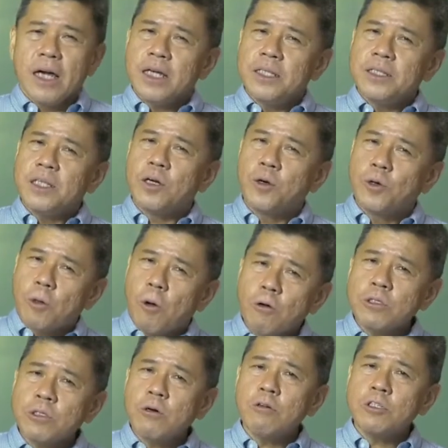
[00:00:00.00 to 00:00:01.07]
In the
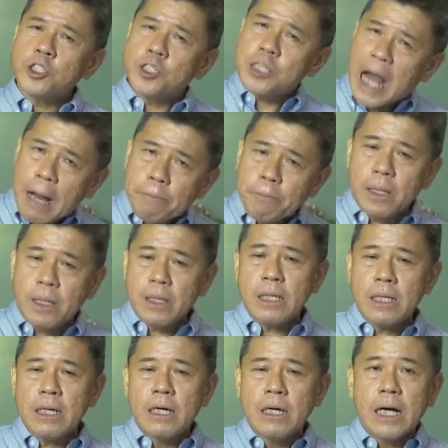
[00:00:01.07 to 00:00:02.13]
Grotto
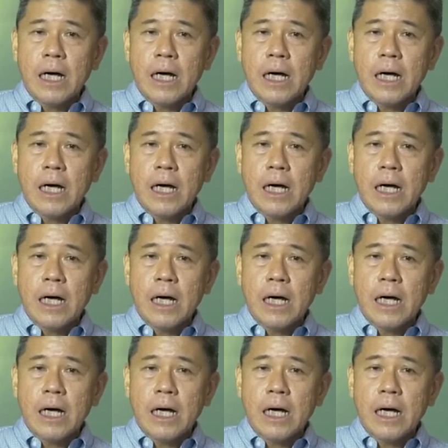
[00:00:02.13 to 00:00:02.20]
Chapel